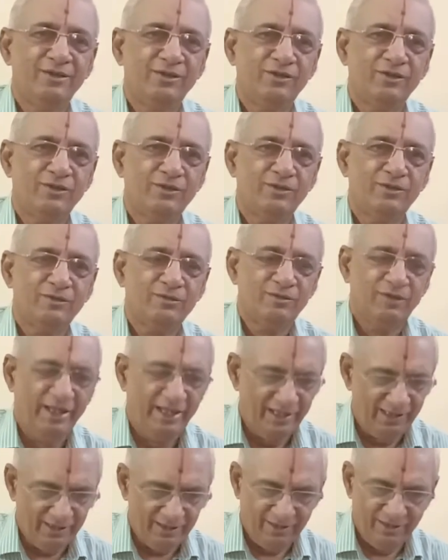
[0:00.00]
So
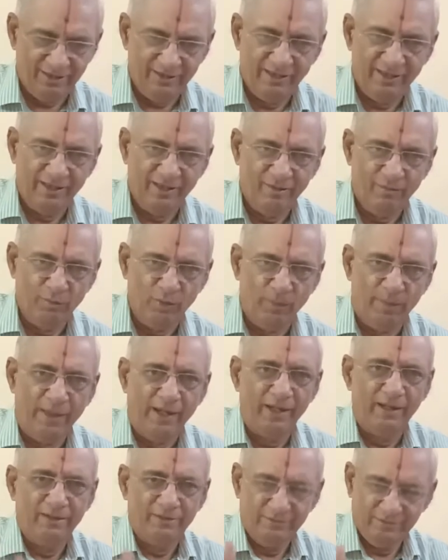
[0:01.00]
like
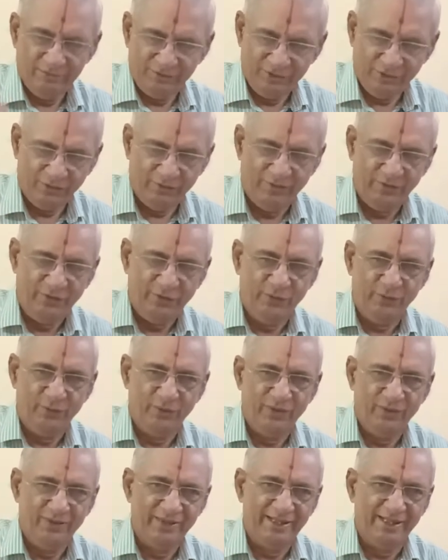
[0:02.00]
Bhopal. So
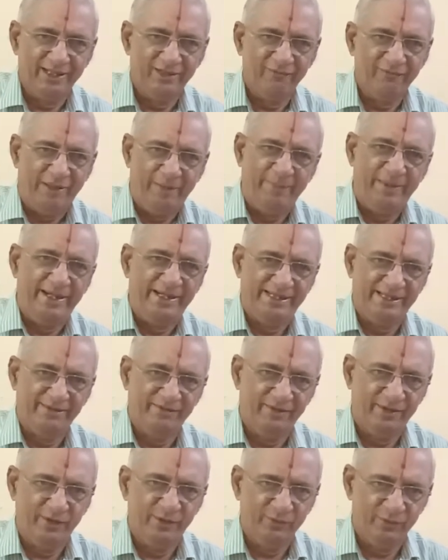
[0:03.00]
you get a
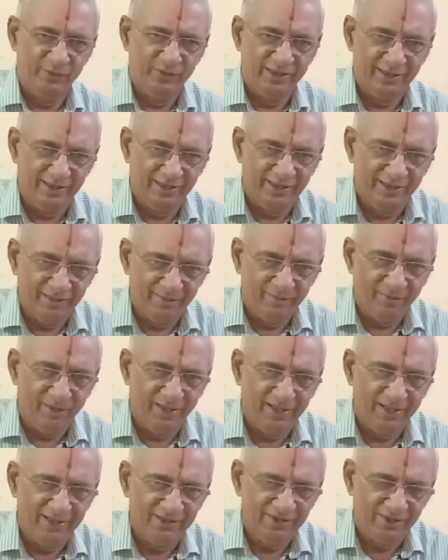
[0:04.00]
vibration when you get the
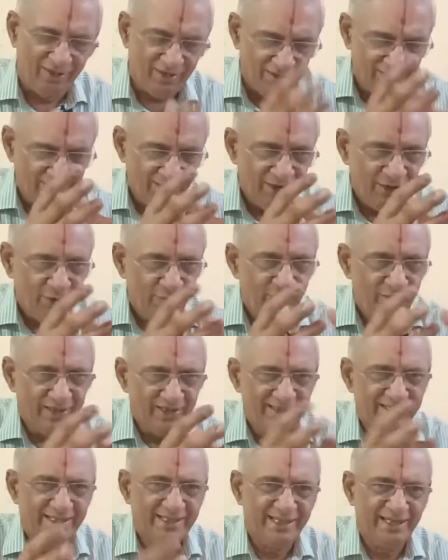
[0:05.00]
morning song, you
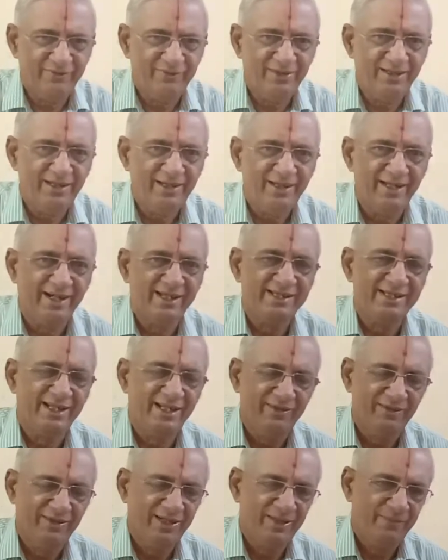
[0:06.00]
get a kind of a energy
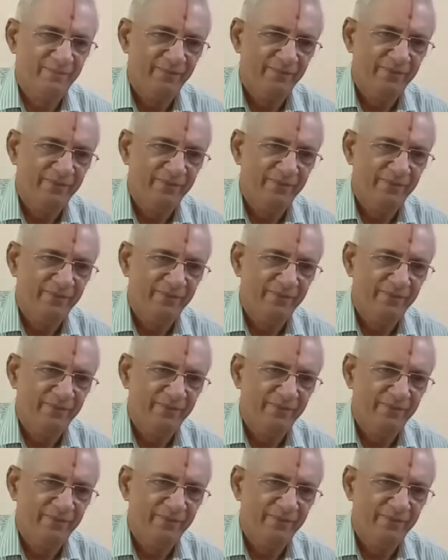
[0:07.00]
level.